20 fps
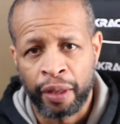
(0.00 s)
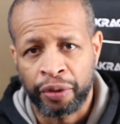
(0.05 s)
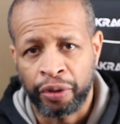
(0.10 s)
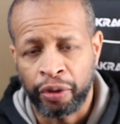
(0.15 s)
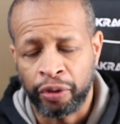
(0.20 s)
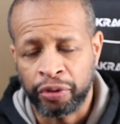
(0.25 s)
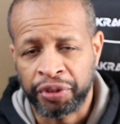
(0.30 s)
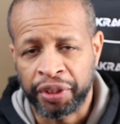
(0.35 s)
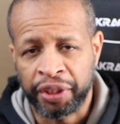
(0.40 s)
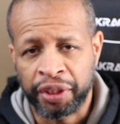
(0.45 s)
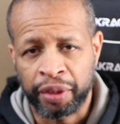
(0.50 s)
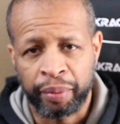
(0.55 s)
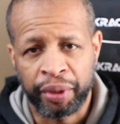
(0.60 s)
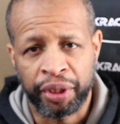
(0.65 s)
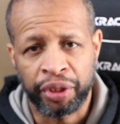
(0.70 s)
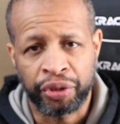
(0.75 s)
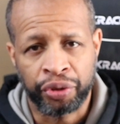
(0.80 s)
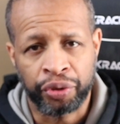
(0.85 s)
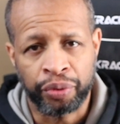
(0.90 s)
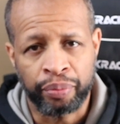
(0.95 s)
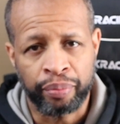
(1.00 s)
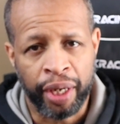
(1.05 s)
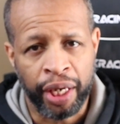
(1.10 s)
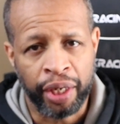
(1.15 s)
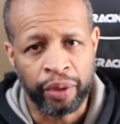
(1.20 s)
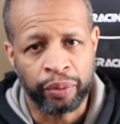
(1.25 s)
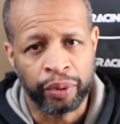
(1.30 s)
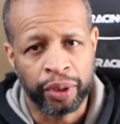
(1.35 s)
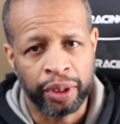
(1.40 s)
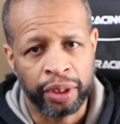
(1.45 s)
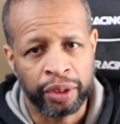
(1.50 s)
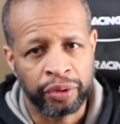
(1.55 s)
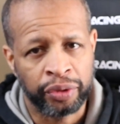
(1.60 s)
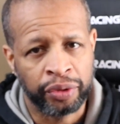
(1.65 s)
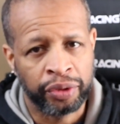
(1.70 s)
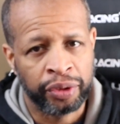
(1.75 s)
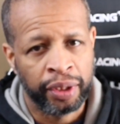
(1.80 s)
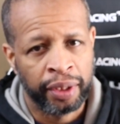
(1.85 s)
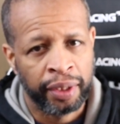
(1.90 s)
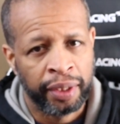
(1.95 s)
Those seem to be the two main
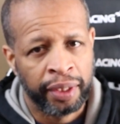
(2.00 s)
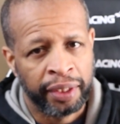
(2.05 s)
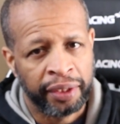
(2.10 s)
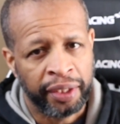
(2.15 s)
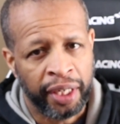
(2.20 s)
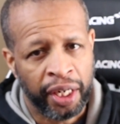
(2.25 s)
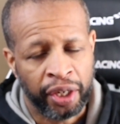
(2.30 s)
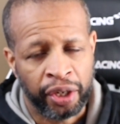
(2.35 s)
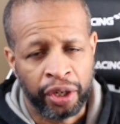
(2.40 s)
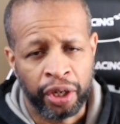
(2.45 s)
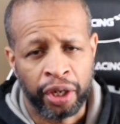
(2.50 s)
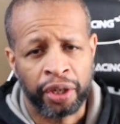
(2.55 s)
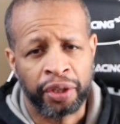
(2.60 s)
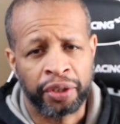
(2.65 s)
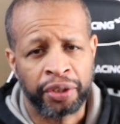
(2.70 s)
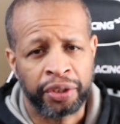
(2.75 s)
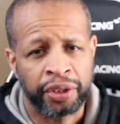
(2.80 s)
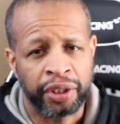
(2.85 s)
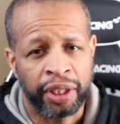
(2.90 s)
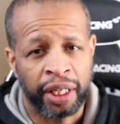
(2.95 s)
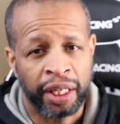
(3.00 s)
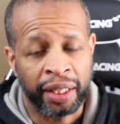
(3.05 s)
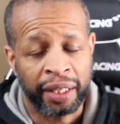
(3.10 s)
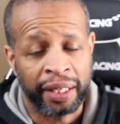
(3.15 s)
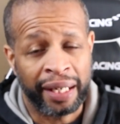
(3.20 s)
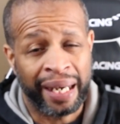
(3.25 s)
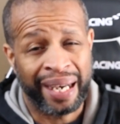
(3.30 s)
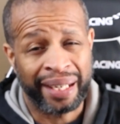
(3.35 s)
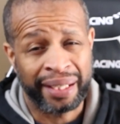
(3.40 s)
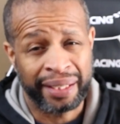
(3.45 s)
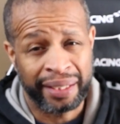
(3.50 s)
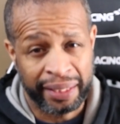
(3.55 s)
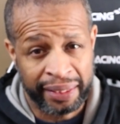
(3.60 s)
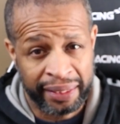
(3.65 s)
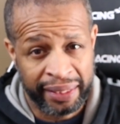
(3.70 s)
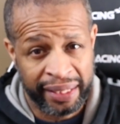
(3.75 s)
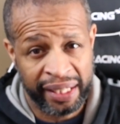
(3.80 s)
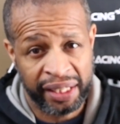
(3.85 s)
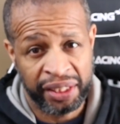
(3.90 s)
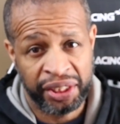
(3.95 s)
ones that garner a lot of
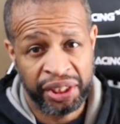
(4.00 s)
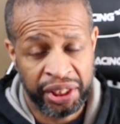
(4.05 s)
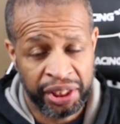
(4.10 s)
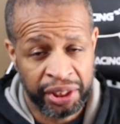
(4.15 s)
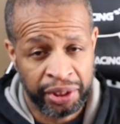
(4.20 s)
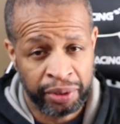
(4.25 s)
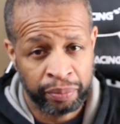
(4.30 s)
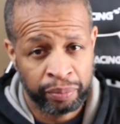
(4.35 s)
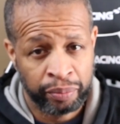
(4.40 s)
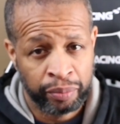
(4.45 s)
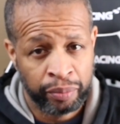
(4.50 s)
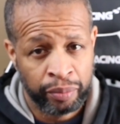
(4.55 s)
attention.